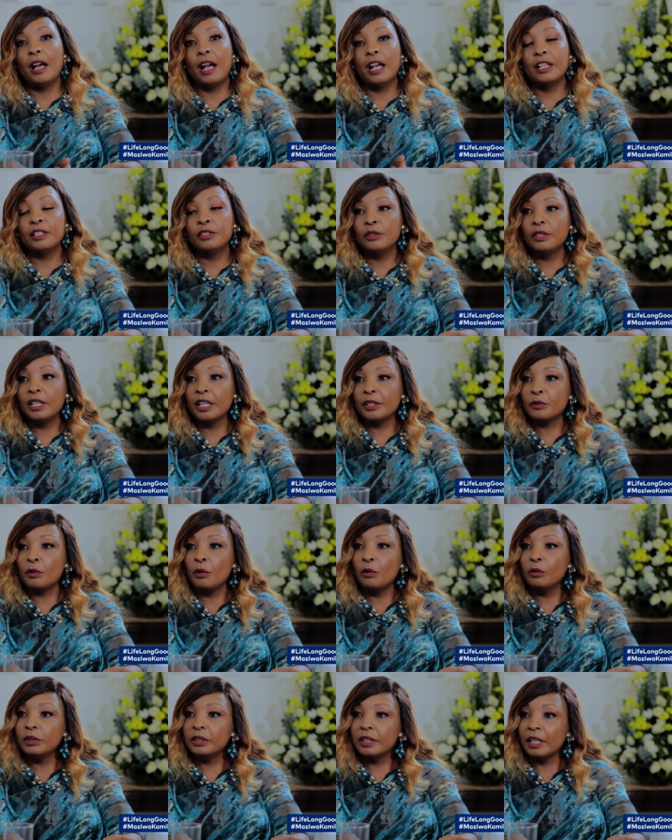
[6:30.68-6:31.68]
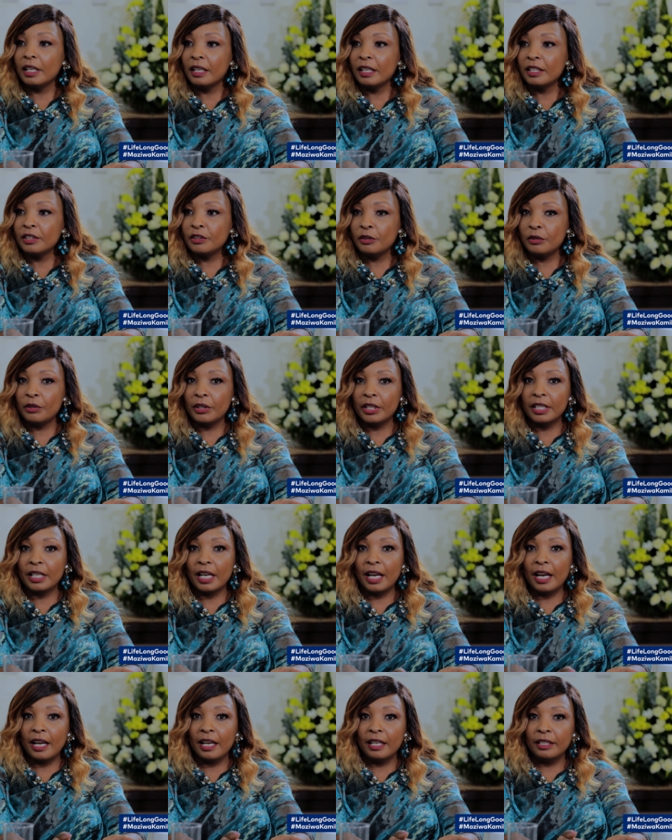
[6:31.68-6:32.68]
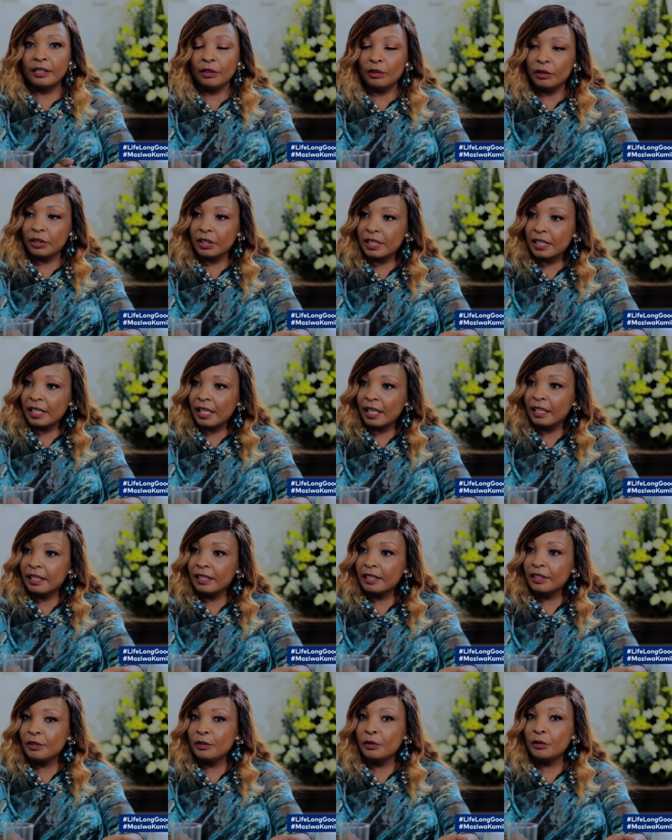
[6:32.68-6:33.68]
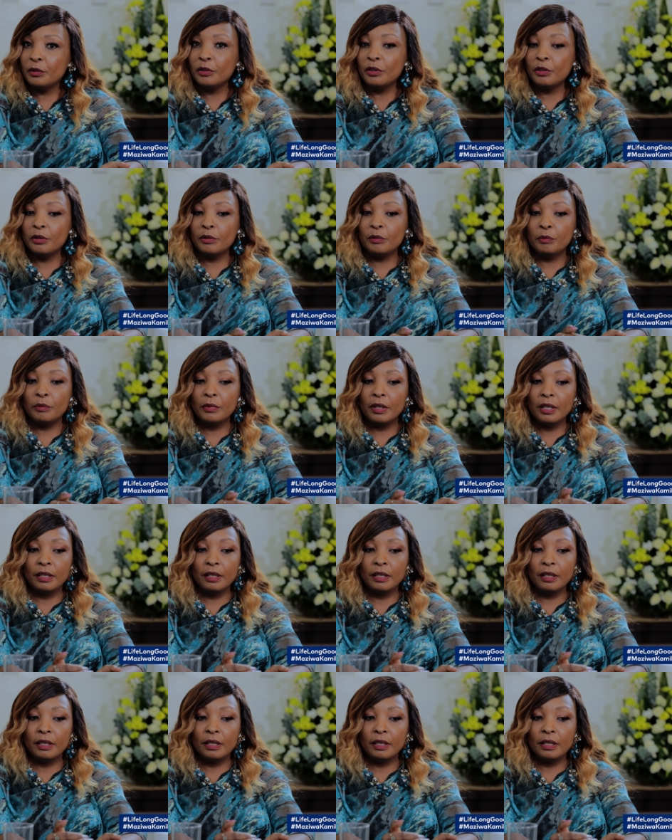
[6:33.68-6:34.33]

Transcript: As you get older, as you're an adolescent, your